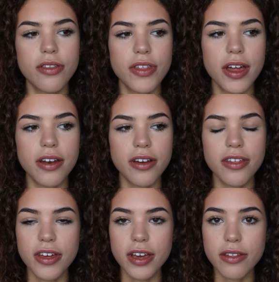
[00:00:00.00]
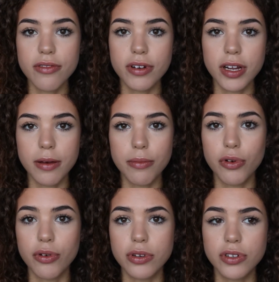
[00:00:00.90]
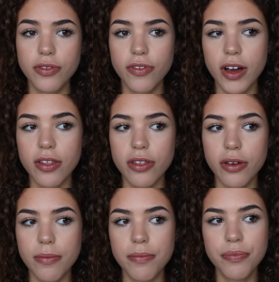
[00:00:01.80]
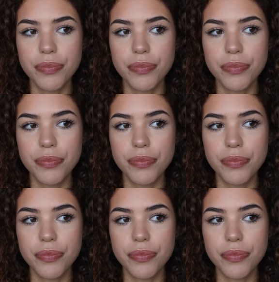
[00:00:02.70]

then I think it's really important to find them.